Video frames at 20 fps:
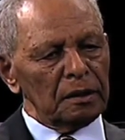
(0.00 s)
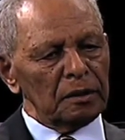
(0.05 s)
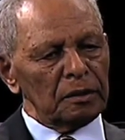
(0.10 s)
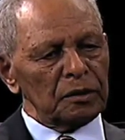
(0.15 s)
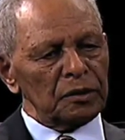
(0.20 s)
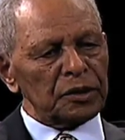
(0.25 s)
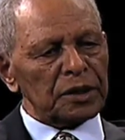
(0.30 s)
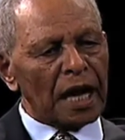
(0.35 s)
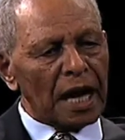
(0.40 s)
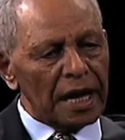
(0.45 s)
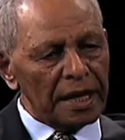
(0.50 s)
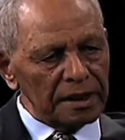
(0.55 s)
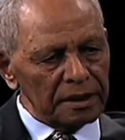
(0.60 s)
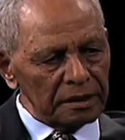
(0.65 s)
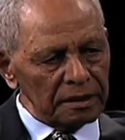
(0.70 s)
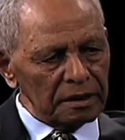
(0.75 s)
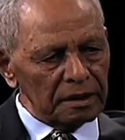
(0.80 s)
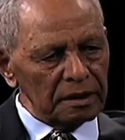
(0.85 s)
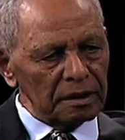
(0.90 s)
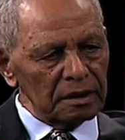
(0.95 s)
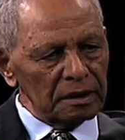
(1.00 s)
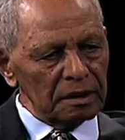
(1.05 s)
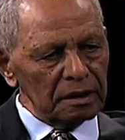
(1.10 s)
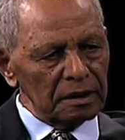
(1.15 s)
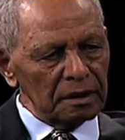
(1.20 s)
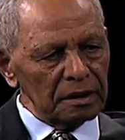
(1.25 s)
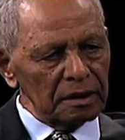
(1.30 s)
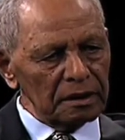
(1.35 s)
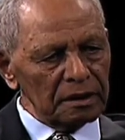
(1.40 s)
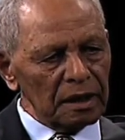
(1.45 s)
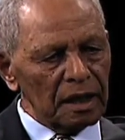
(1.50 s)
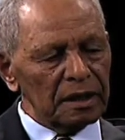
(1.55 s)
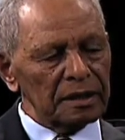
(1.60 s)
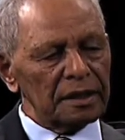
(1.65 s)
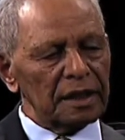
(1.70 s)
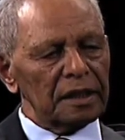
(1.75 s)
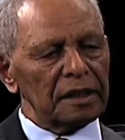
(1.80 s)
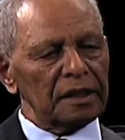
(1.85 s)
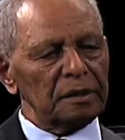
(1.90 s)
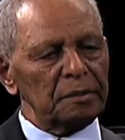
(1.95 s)
signed an
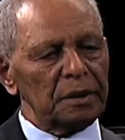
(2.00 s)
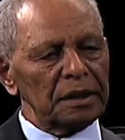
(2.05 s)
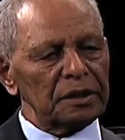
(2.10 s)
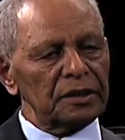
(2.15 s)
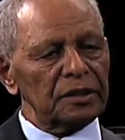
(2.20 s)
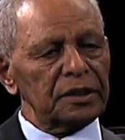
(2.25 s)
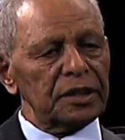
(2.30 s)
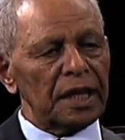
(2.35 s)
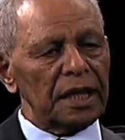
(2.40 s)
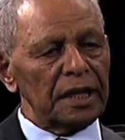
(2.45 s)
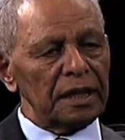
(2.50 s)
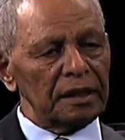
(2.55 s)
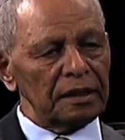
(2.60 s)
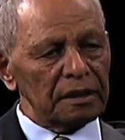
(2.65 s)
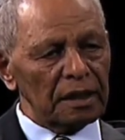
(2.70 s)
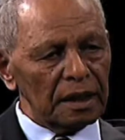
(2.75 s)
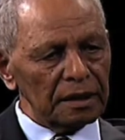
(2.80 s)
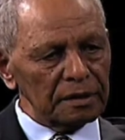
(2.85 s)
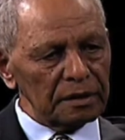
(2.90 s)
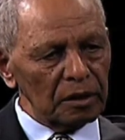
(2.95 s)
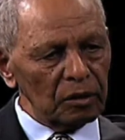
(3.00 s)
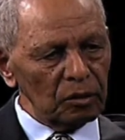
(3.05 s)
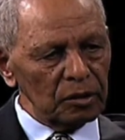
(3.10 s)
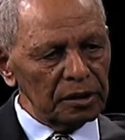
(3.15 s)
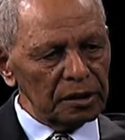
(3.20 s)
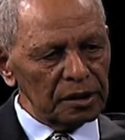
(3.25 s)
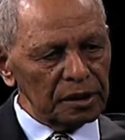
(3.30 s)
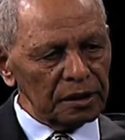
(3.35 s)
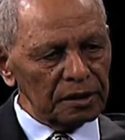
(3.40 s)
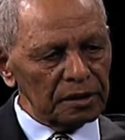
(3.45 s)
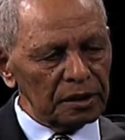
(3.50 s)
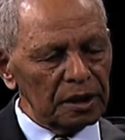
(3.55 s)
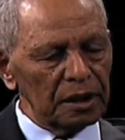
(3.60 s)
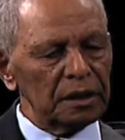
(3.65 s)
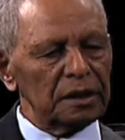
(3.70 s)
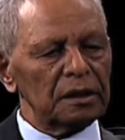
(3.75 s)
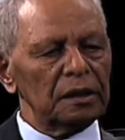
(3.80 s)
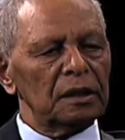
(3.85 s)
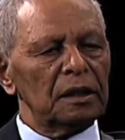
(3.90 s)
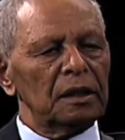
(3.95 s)
agreement saying that they will
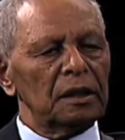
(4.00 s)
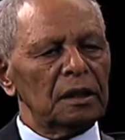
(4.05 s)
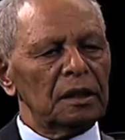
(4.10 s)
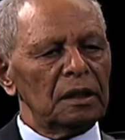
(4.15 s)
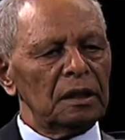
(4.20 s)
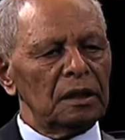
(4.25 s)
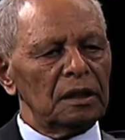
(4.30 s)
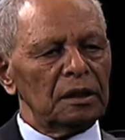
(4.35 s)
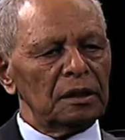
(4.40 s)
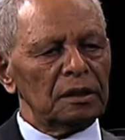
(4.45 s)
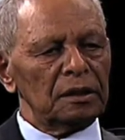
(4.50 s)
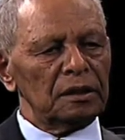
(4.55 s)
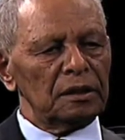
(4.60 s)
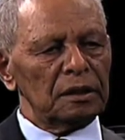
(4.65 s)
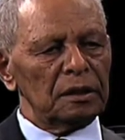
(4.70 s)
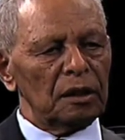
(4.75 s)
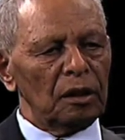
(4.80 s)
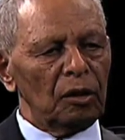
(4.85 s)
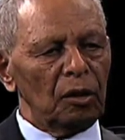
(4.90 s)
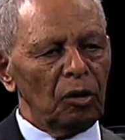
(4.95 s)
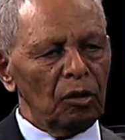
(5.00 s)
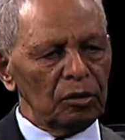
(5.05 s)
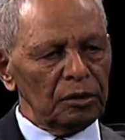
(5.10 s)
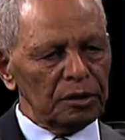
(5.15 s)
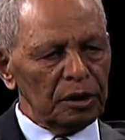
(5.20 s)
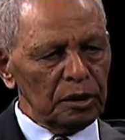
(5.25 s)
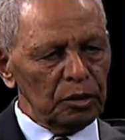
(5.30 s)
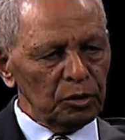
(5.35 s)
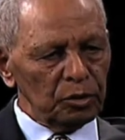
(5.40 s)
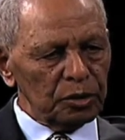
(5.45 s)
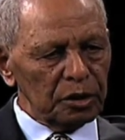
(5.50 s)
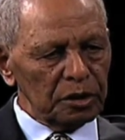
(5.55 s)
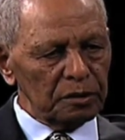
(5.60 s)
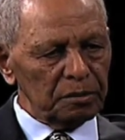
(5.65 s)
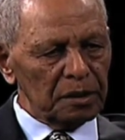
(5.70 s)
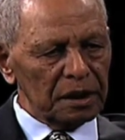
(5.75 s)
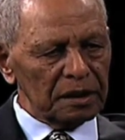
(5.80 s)
return all the looted